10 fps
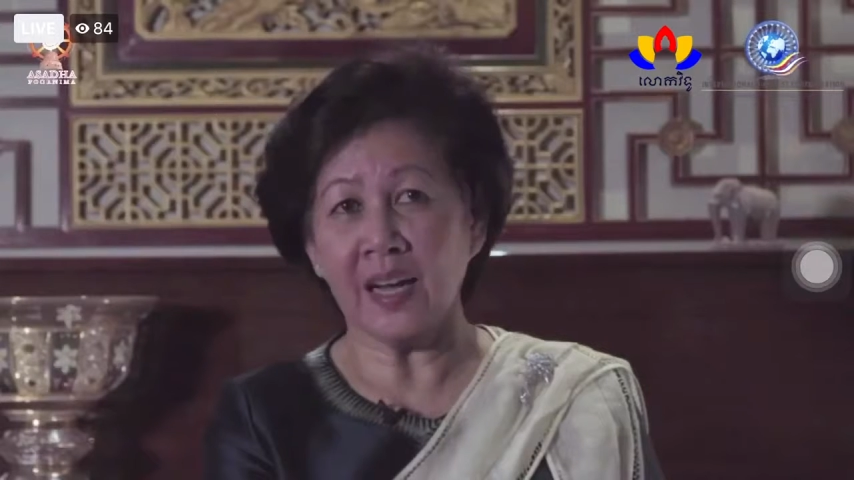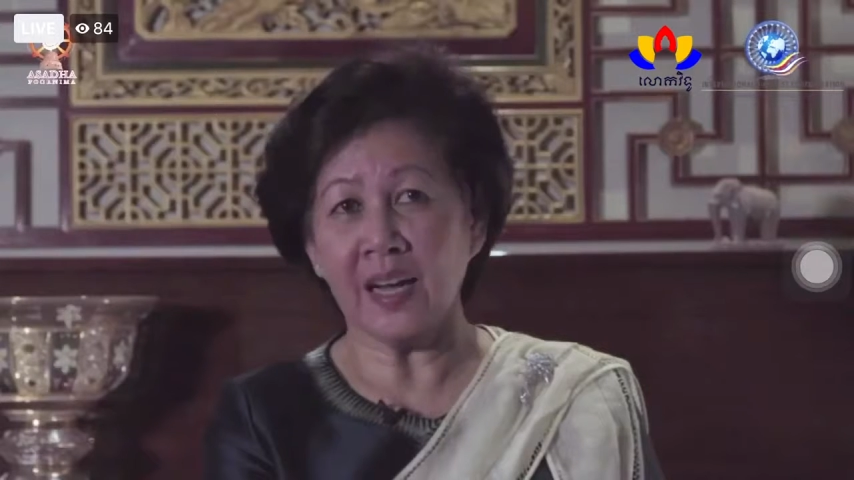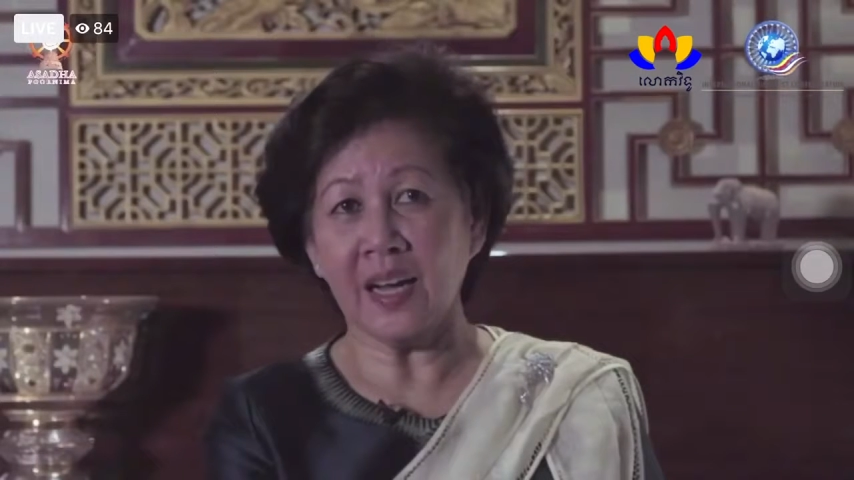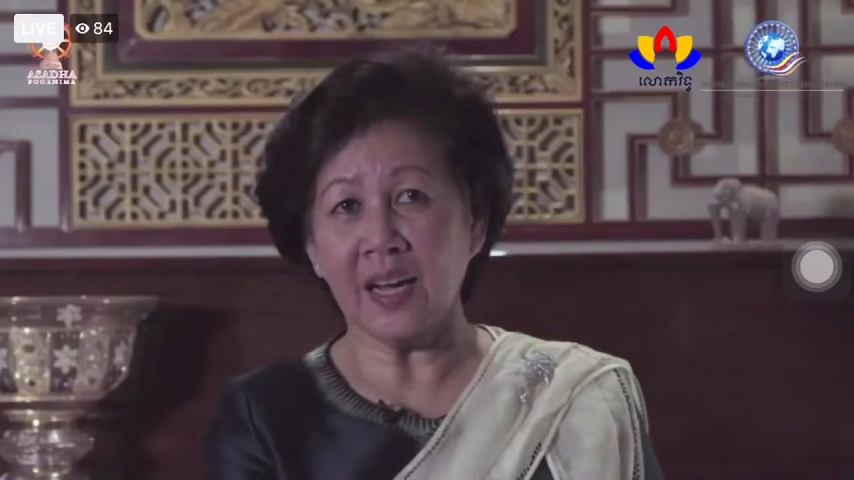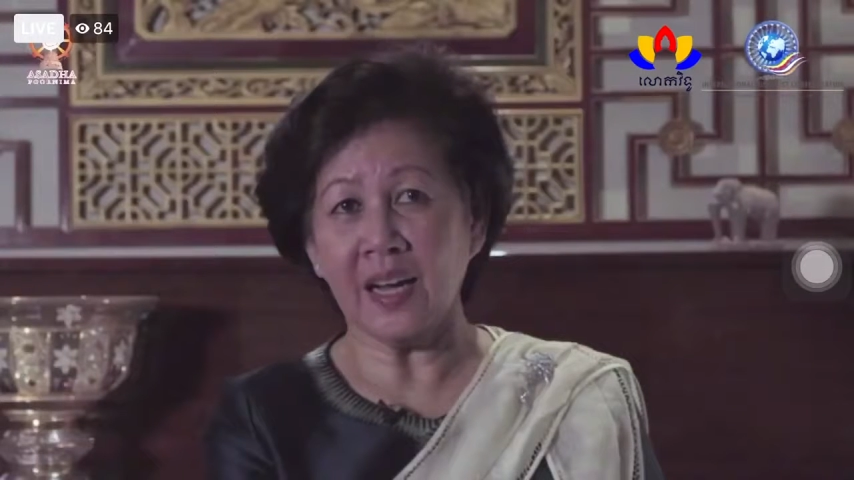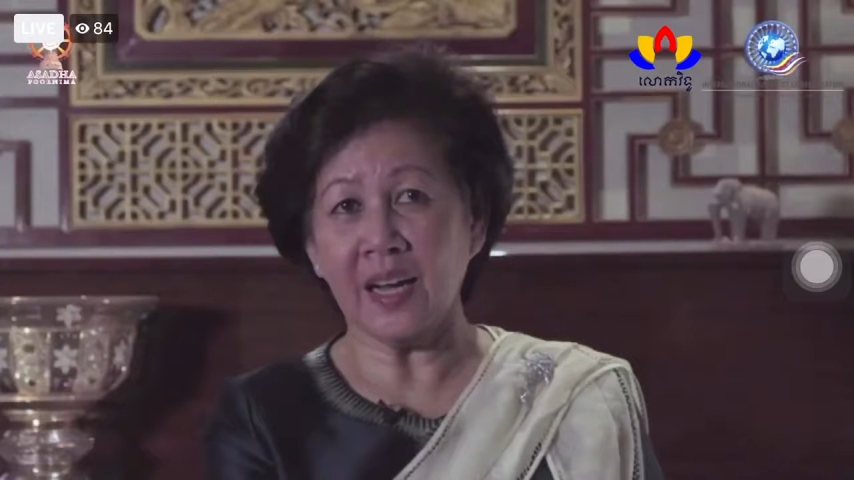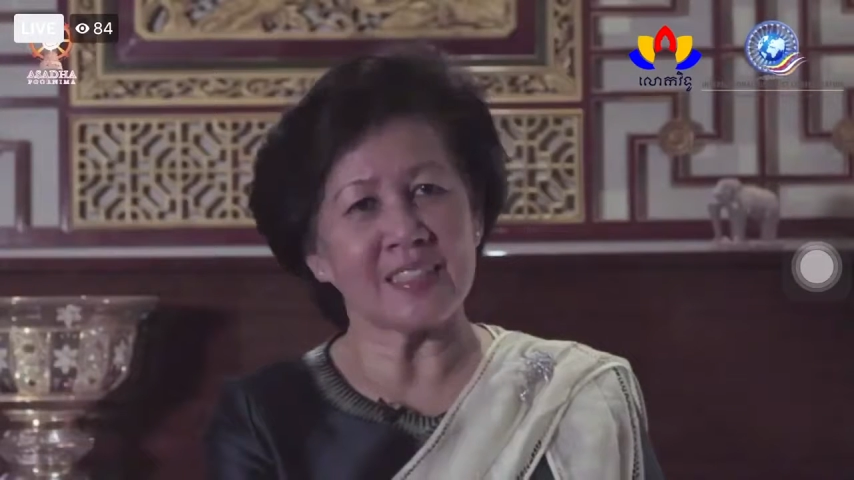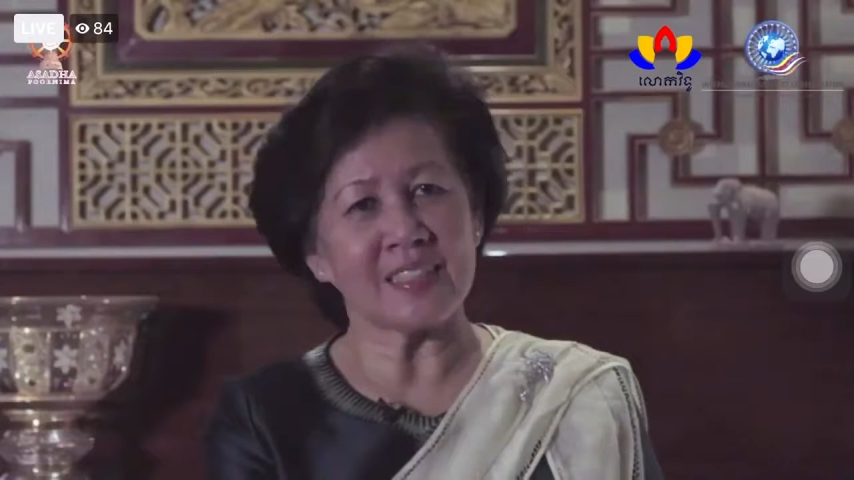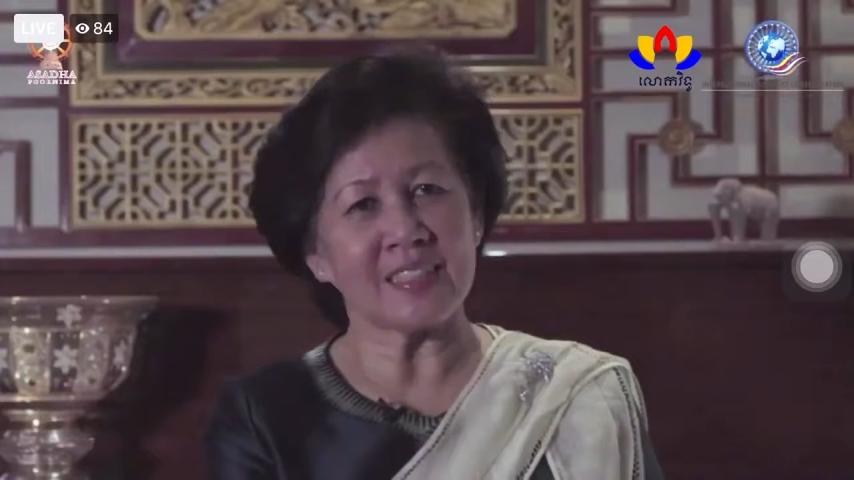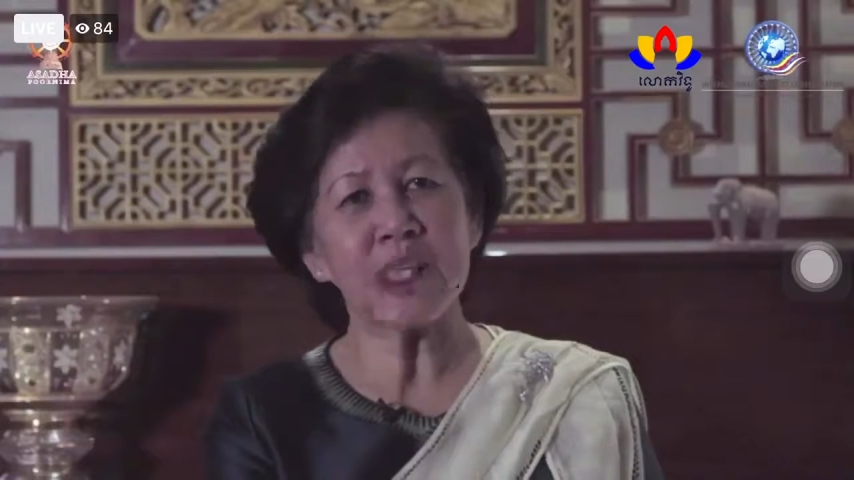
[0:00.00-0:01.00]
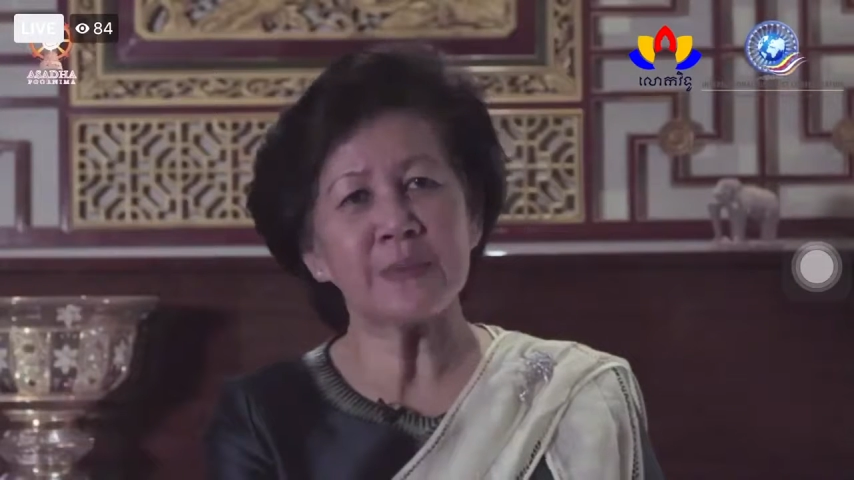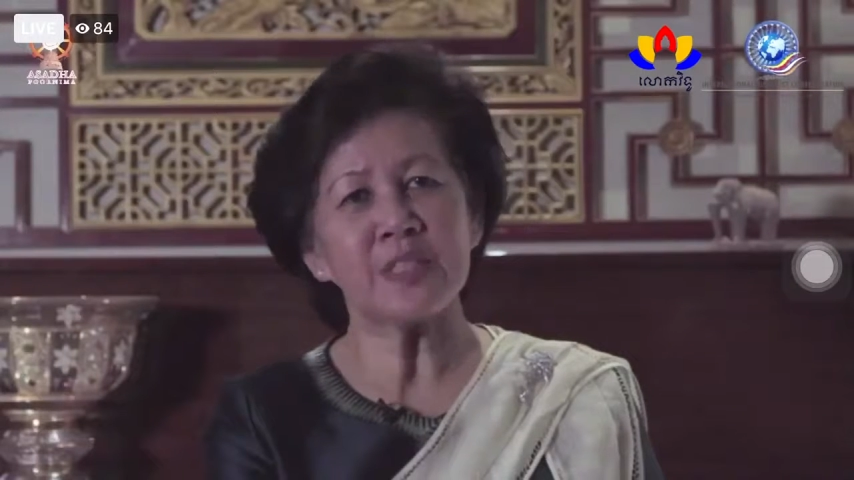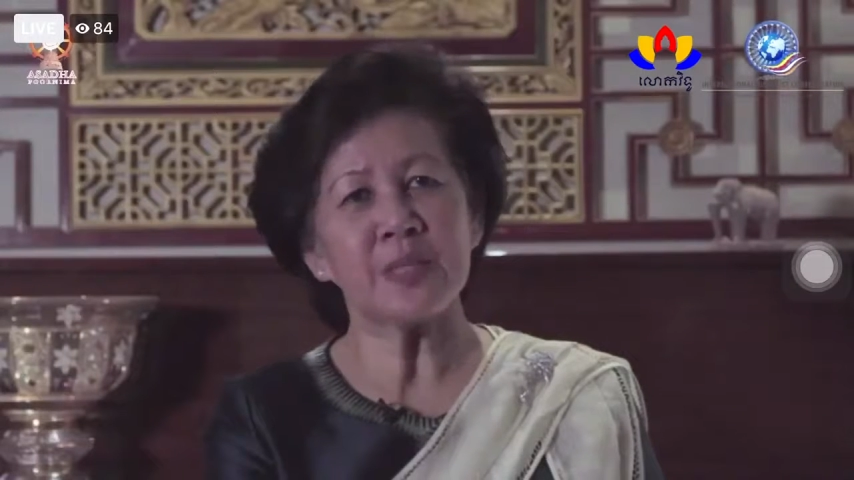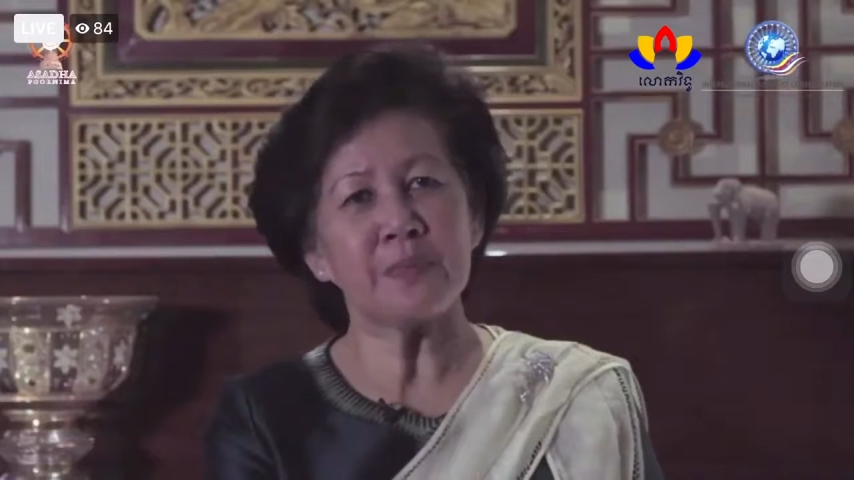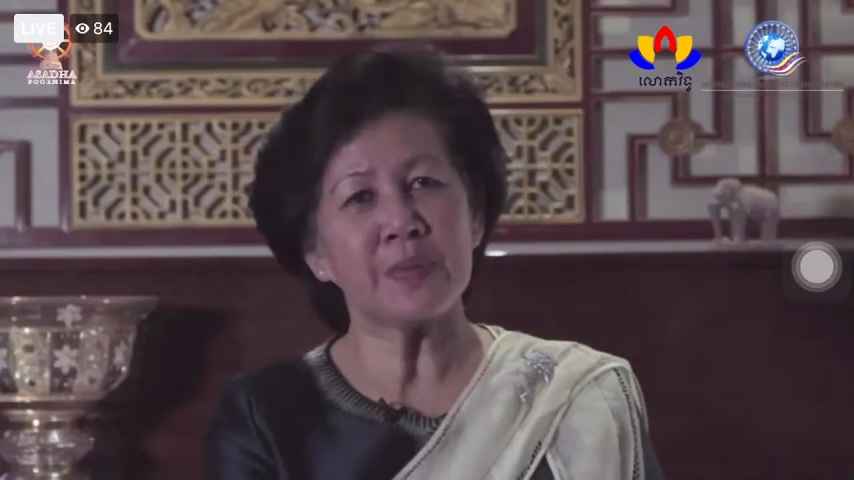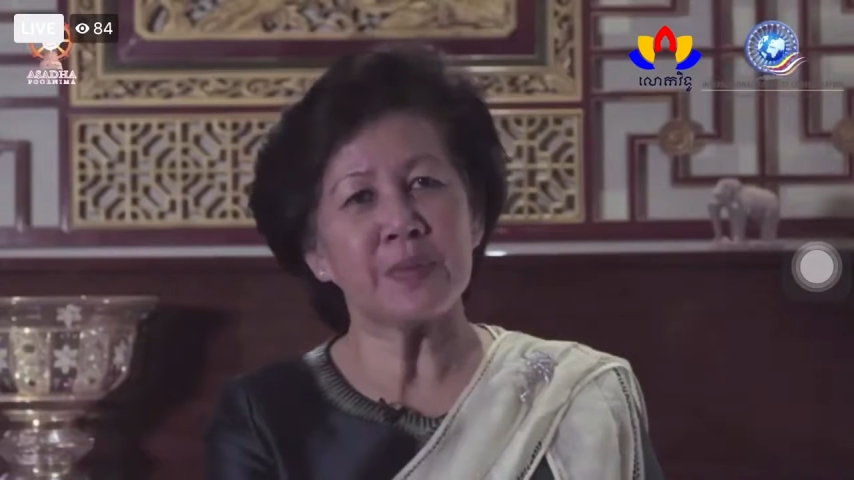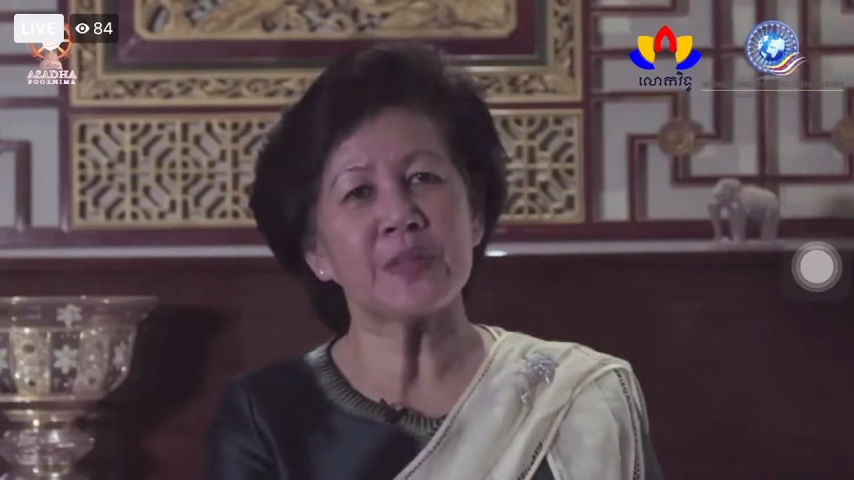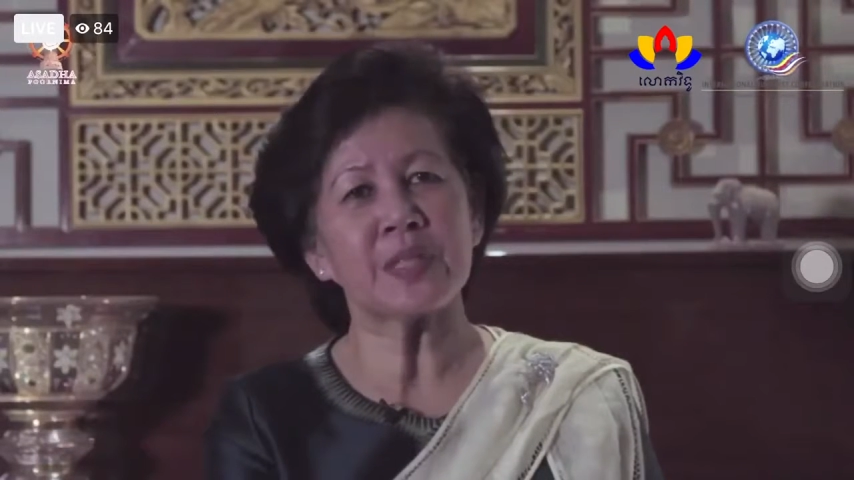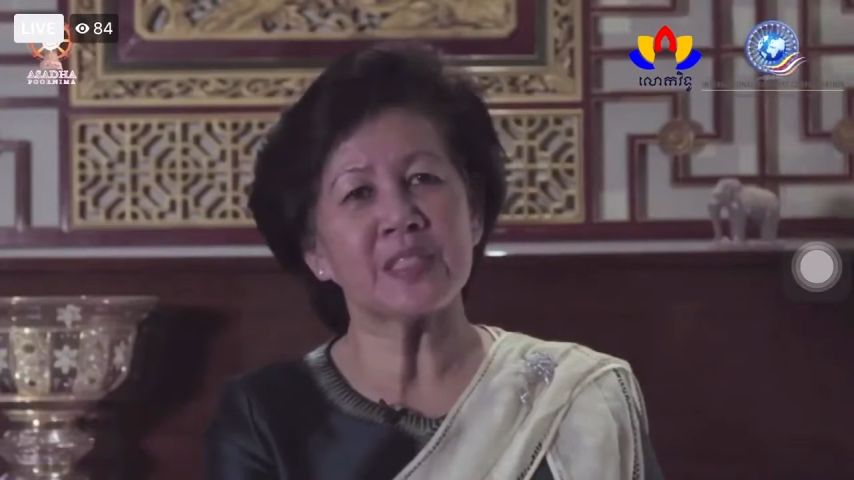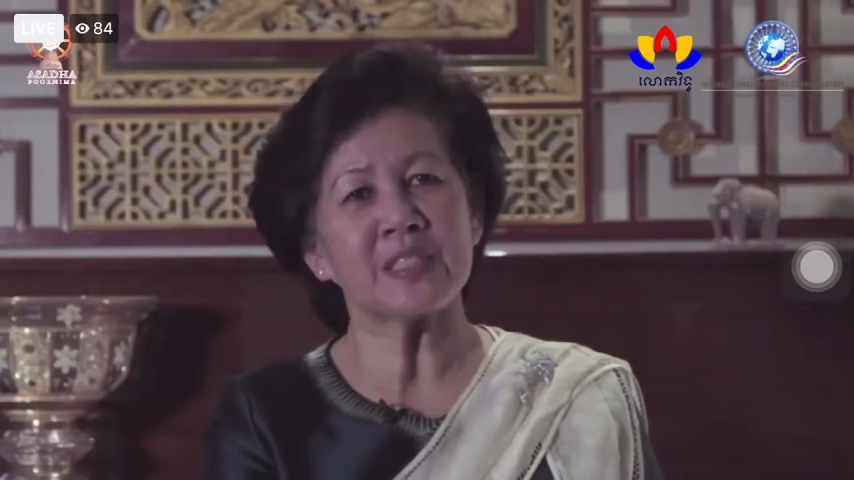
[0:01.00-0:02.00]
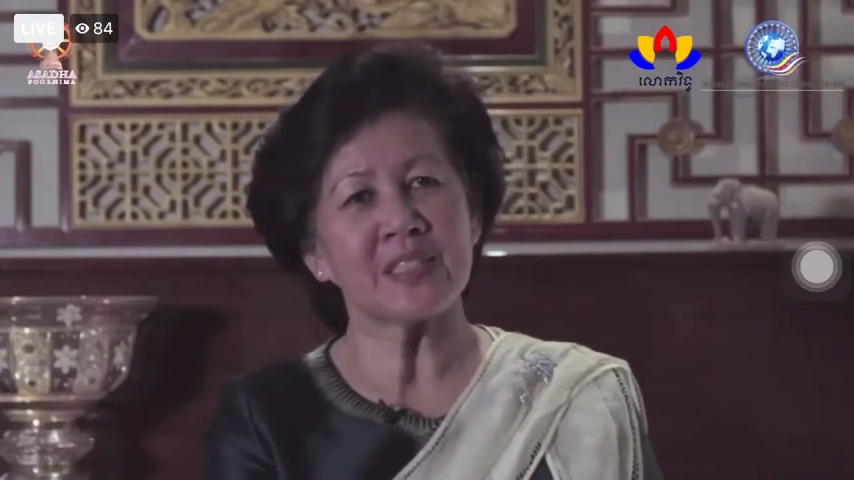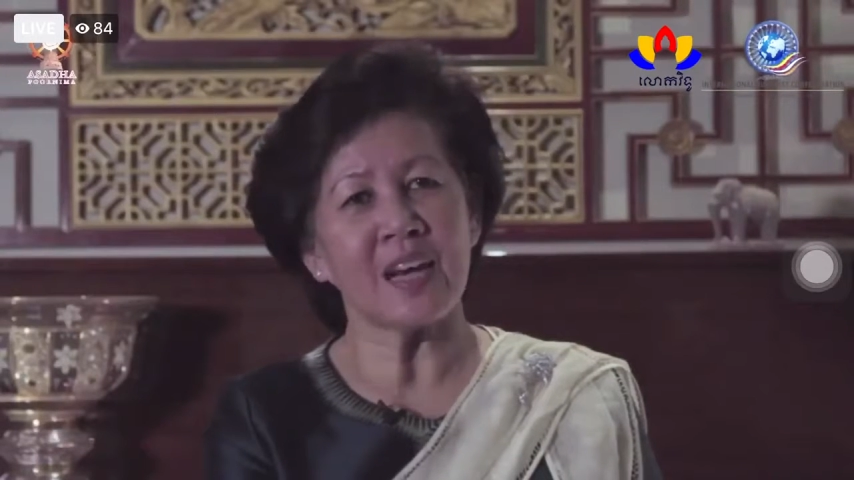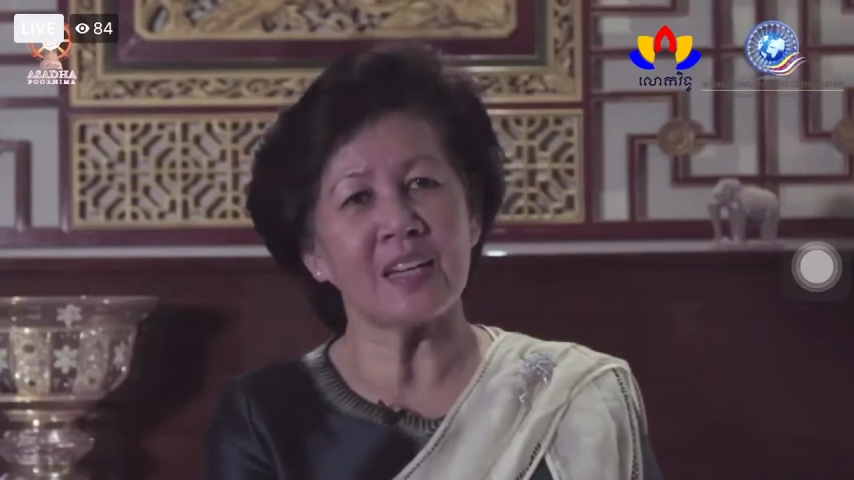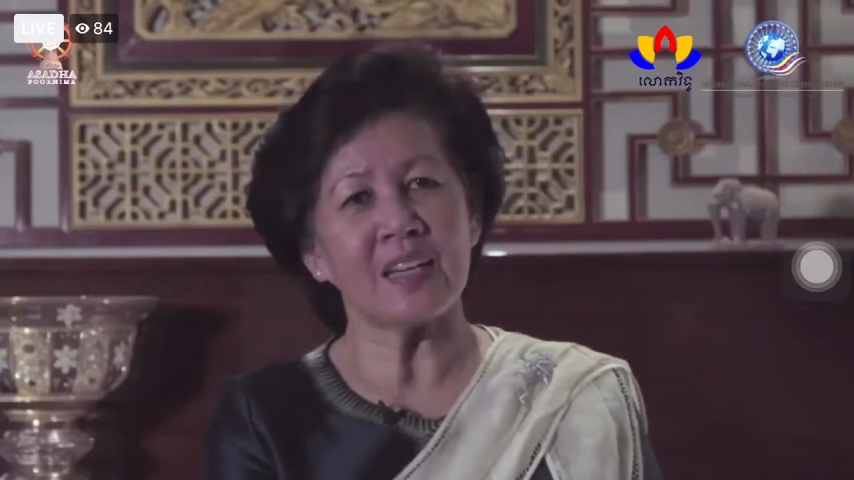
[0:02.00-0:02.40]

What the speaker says: are the triple gems must reconcile